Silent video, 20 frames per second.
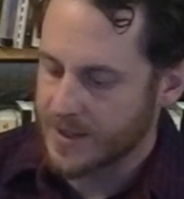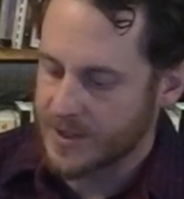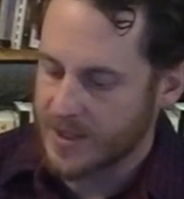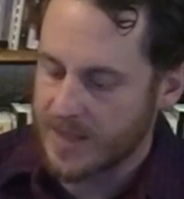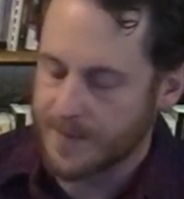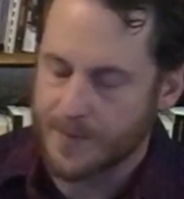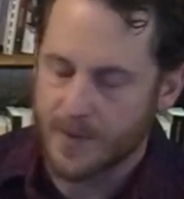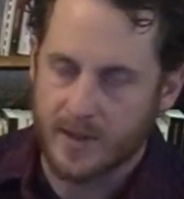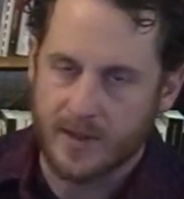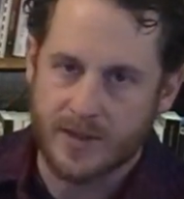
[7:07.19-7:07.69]

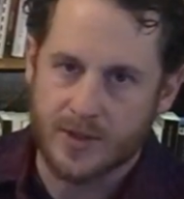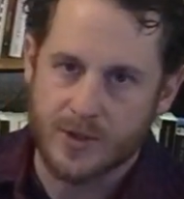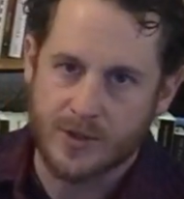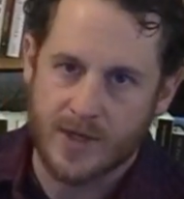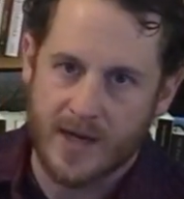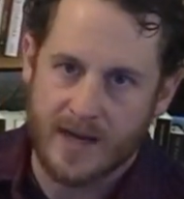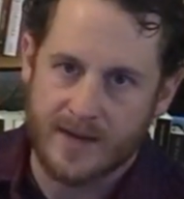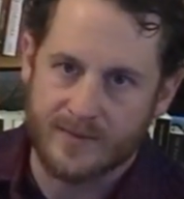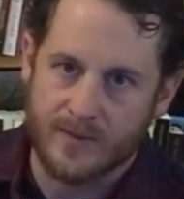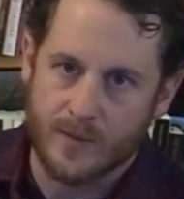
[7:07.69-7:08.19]
typically
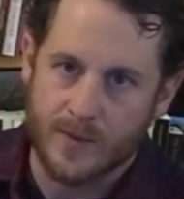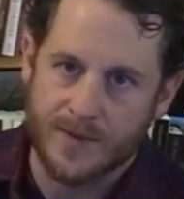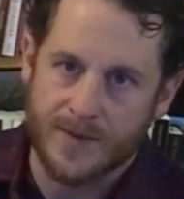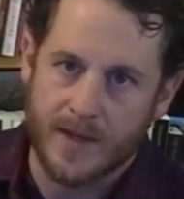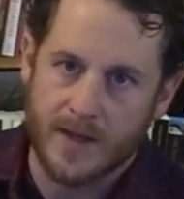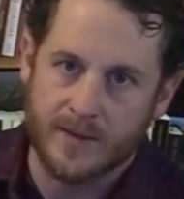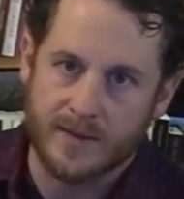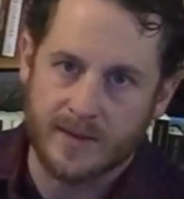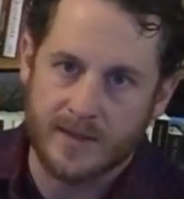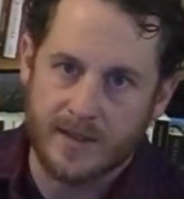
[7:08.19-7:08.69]
travel with
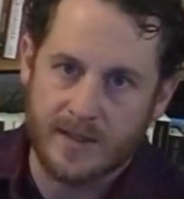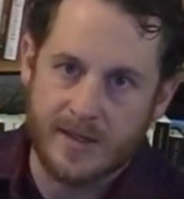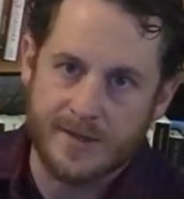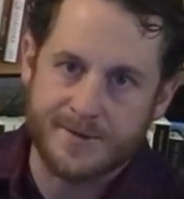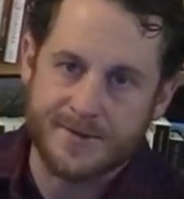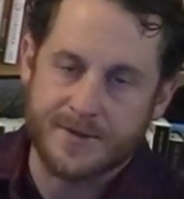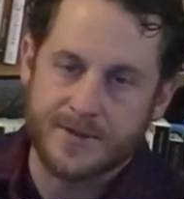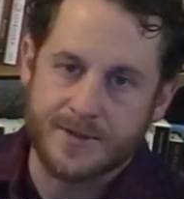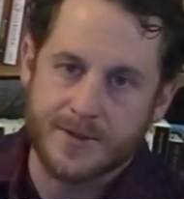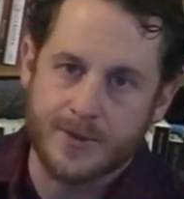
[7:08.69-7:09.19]
at
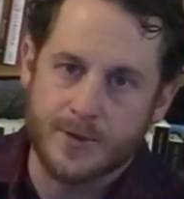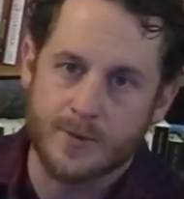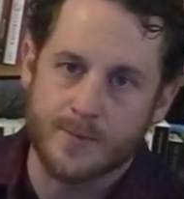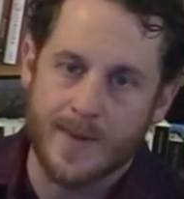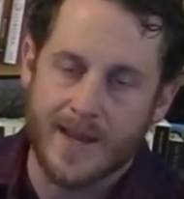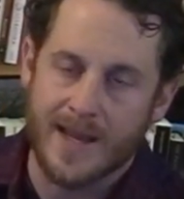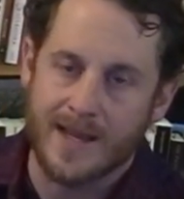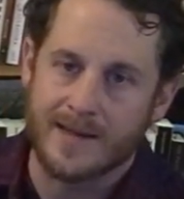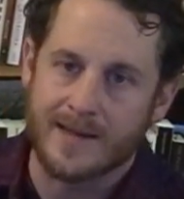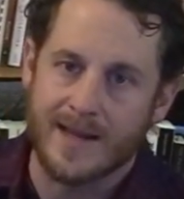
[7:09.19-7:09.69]
least 2
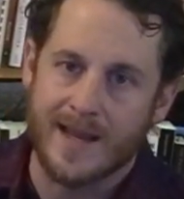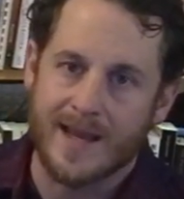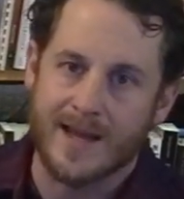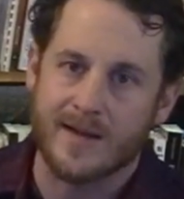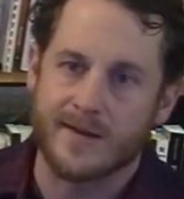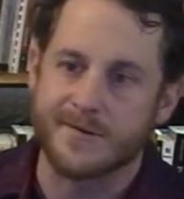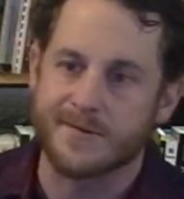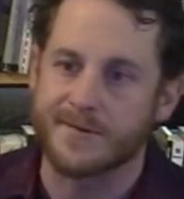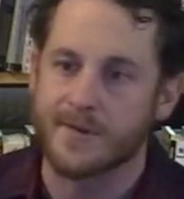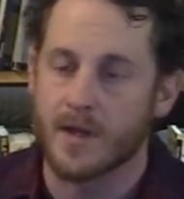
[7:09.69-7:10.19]

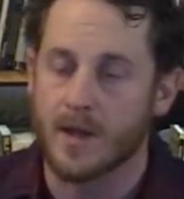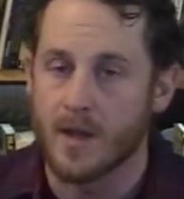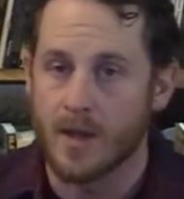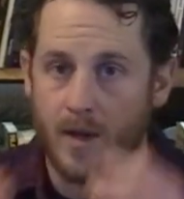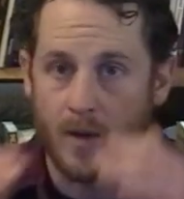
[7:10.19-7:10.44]
bandanas.